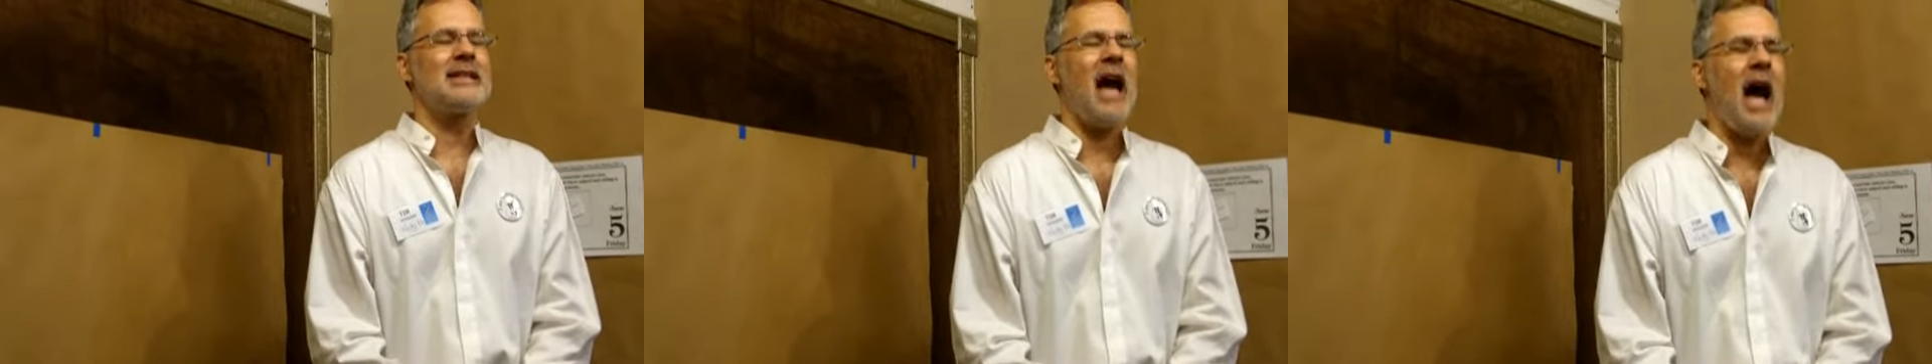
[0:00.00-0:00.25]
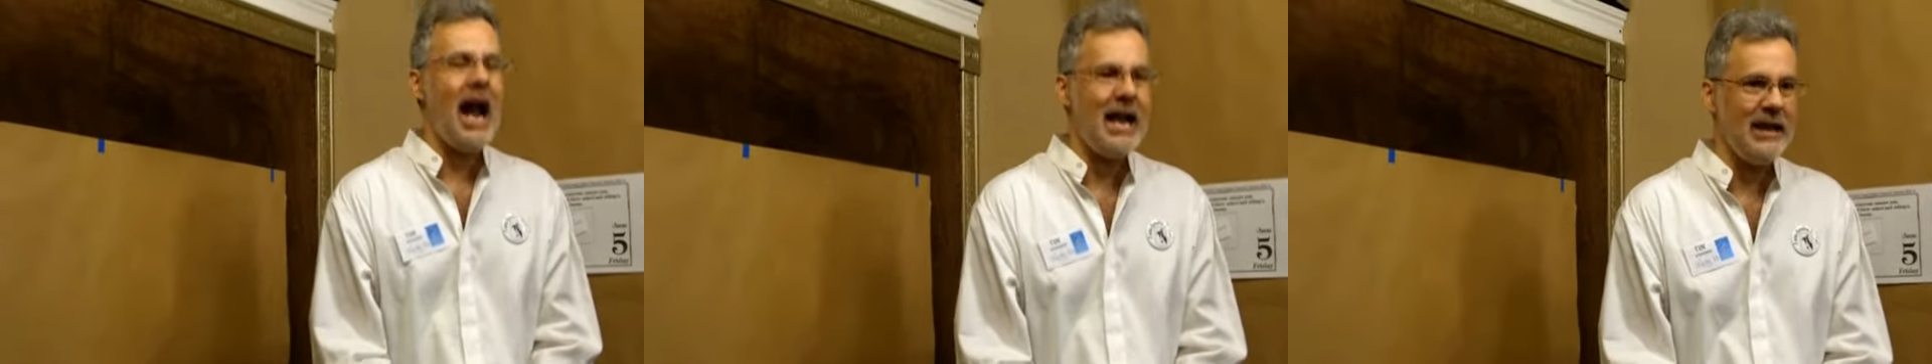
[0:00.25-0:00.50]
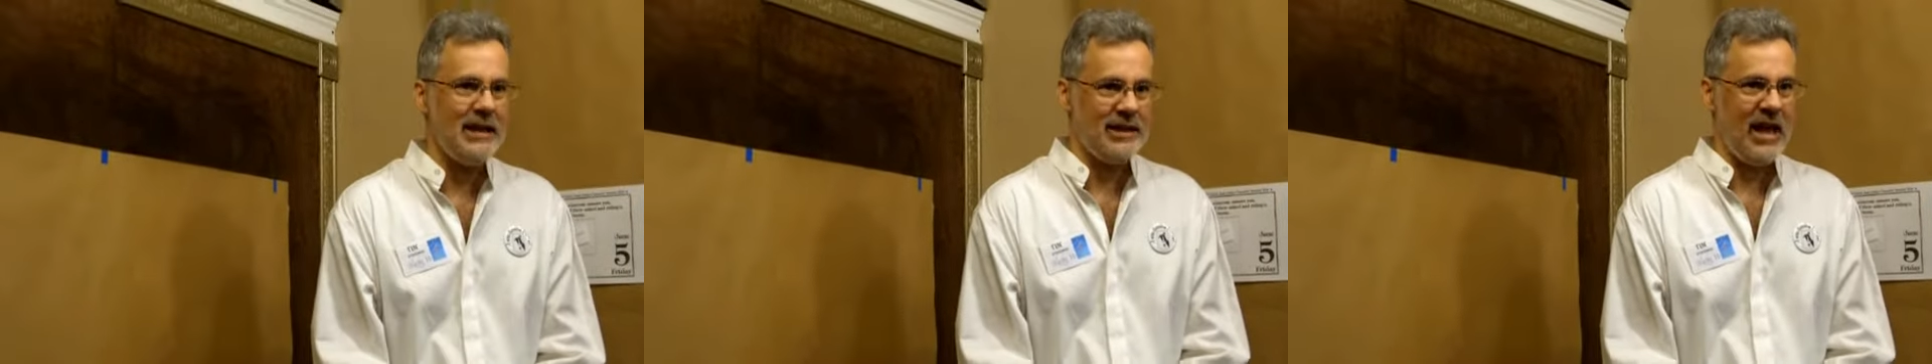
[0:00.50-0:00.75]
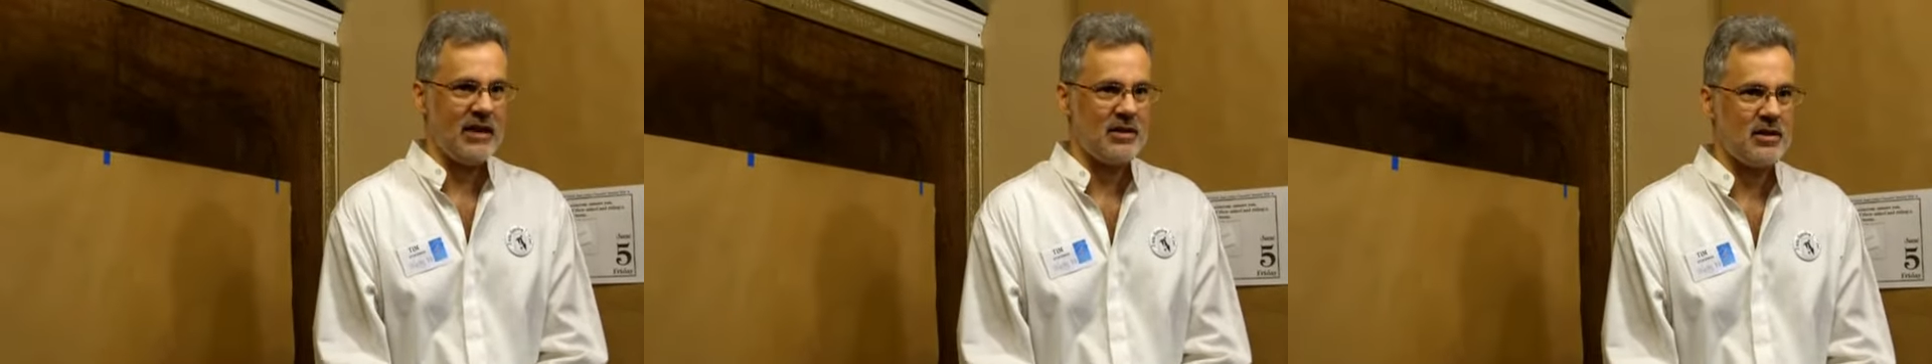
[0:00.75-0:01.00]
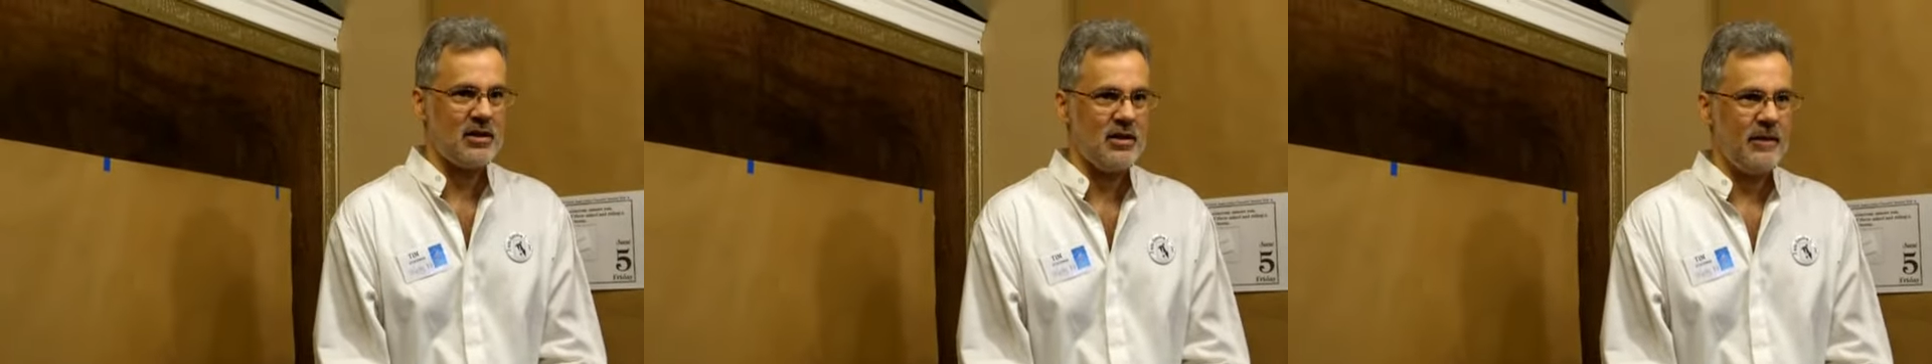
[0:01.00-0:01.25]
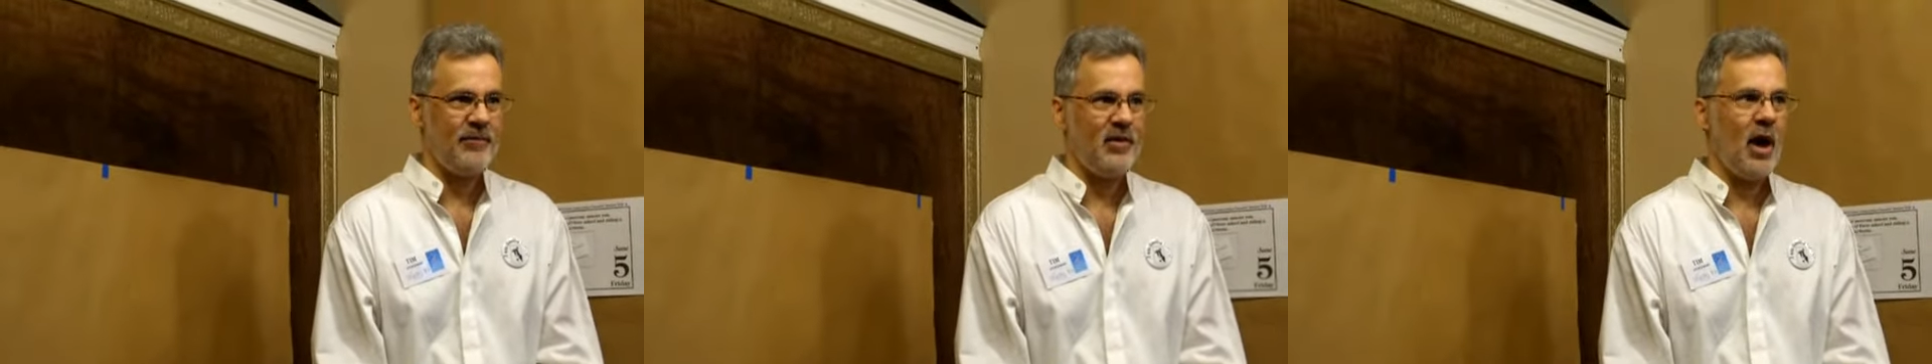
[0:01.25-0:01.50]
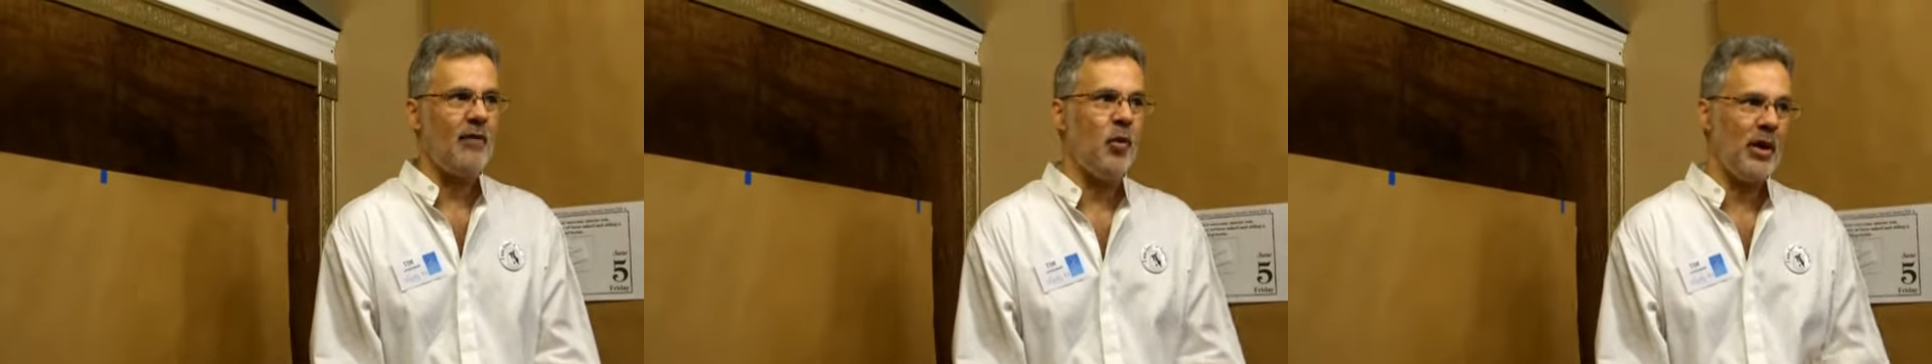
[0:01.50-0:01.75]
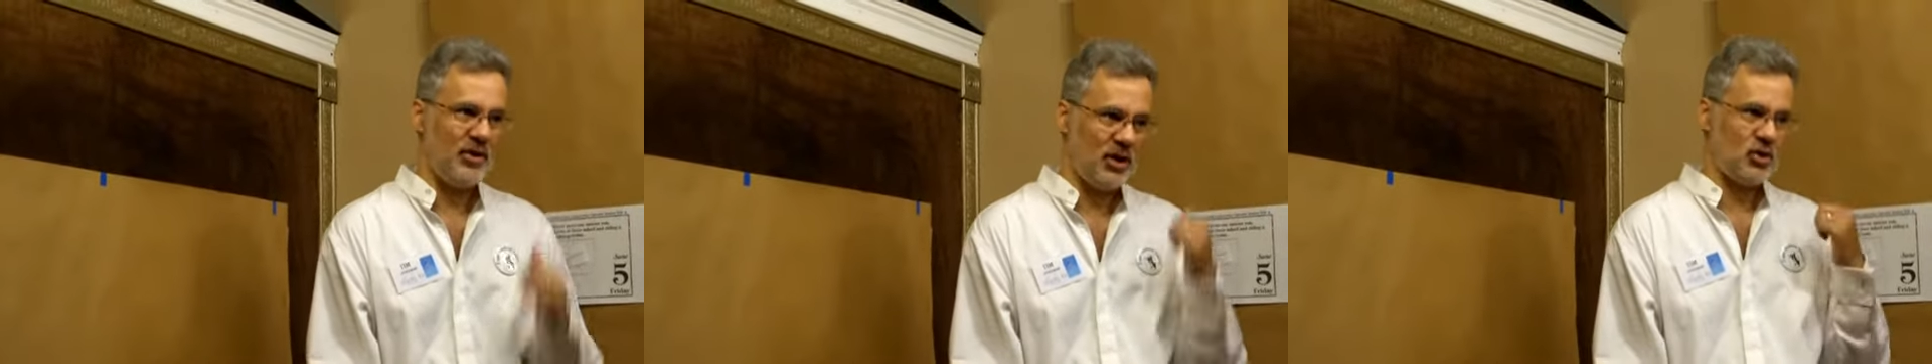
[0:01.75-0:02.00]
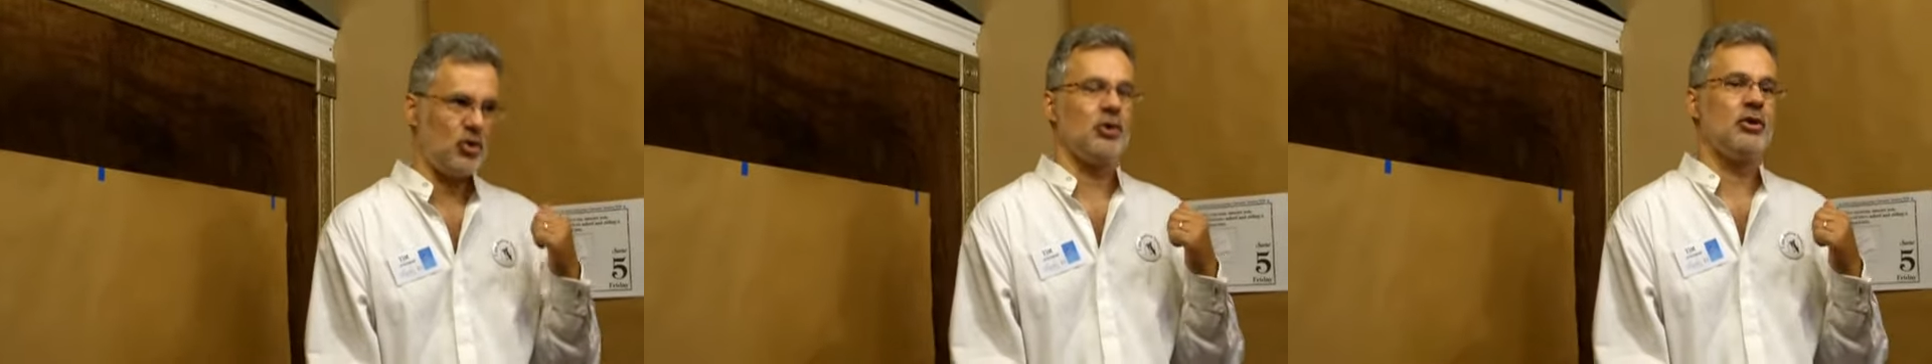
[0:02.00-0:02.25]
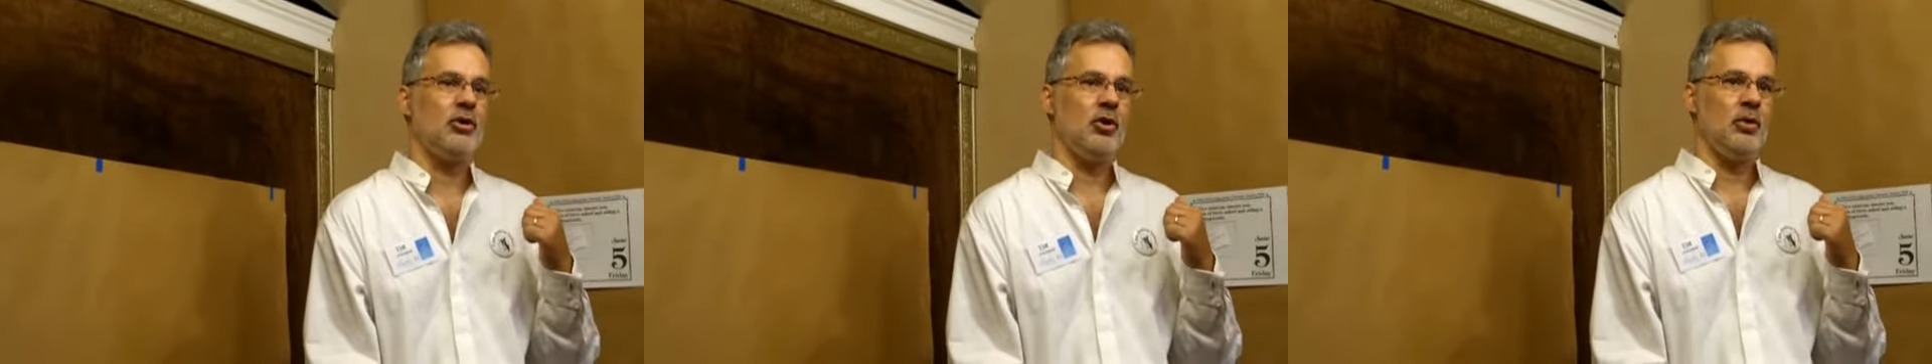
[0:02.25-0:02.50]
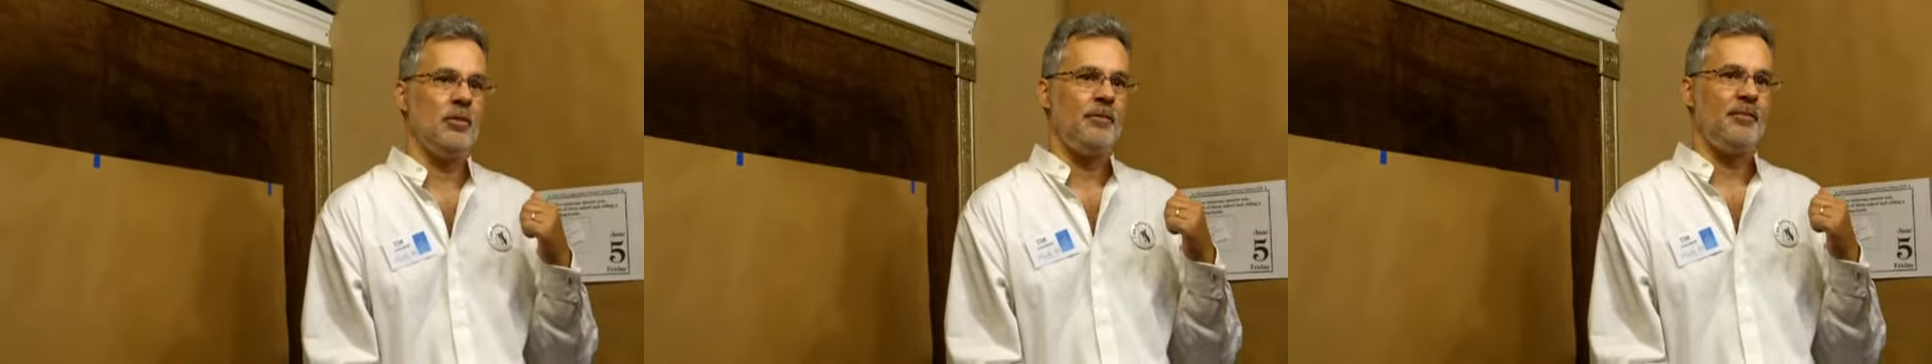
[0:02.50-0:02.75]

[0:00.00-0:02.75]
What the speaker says: tiny taste of what this took to do.